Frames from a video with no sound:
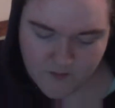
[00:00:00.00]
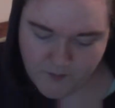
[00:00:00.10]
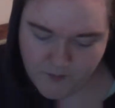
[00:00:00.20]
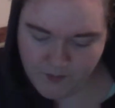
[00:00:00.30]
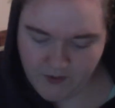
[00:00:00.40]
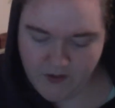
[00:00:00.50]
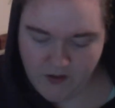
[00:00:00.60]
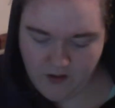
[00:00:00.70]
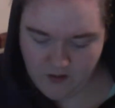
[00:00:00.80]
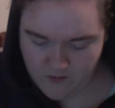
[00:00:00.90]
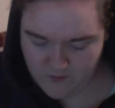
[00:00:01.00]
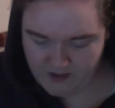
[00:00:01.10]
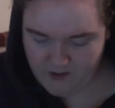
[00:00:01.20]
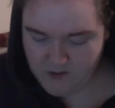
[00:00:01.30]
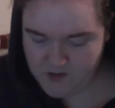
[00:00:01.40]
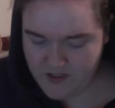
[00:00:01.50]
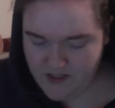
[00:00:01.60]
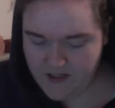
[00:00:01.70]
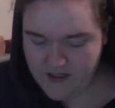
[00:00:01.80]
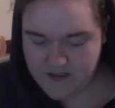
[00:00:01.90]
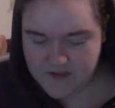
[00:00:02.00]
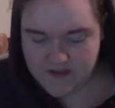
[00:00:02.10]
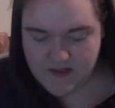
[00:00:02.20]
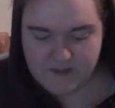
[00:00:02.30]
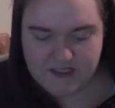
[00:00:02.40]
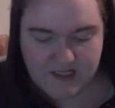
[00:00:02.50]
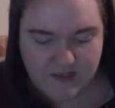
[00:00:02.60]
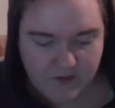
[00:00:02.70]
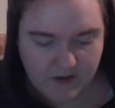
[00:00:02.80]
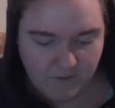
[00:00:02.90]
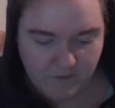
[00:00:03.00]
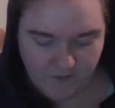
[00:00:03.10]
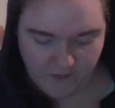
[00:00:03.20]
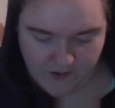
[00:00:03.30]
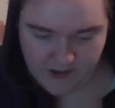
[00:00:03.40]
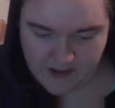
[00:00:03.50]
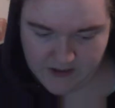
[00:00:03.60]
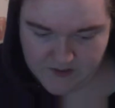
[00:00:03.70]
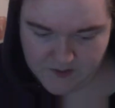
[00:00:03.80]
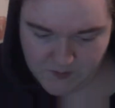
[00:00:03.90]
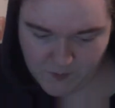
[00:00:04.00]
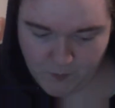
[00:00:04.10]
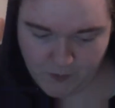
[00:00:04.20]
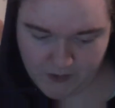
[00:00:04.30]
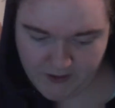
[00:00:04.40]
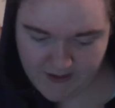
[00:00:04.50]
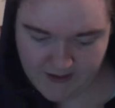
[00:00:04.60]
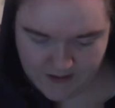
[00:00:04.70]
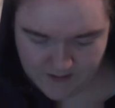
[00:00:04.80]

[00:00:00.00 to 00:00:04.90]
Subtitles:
But oh my gosh, guys, let me see if I can find somebody.